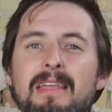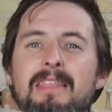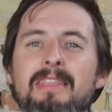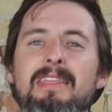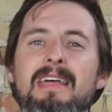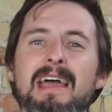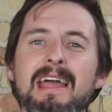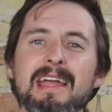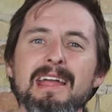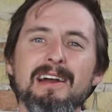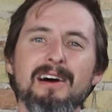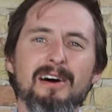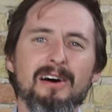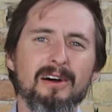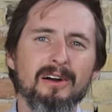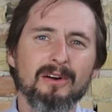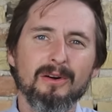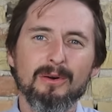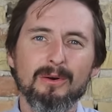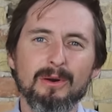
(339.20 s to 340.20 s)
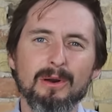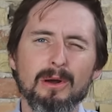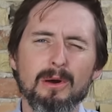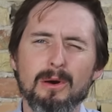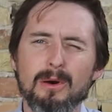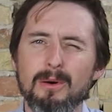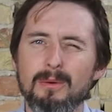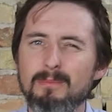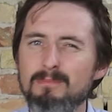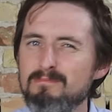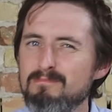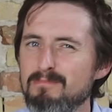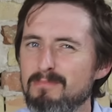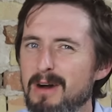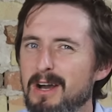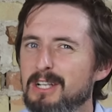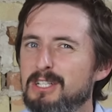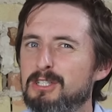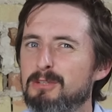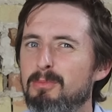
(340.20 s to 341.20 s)
They are
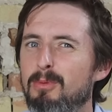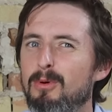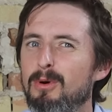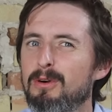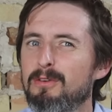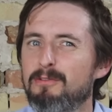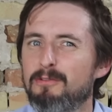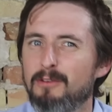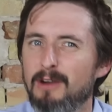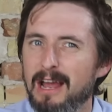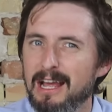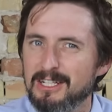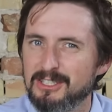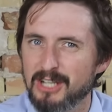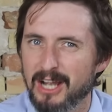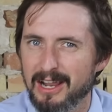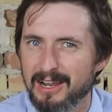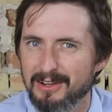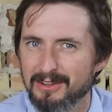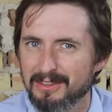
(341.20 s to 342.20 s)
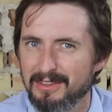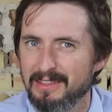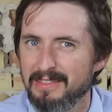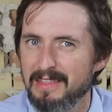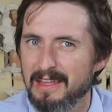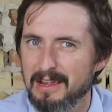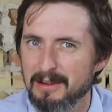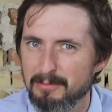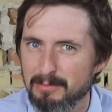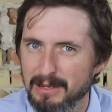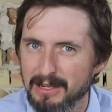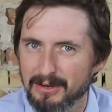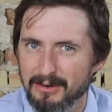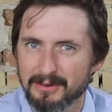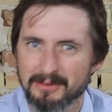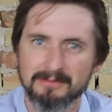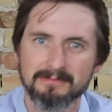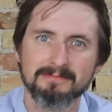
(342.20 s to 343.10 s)
much more fragile than they appear.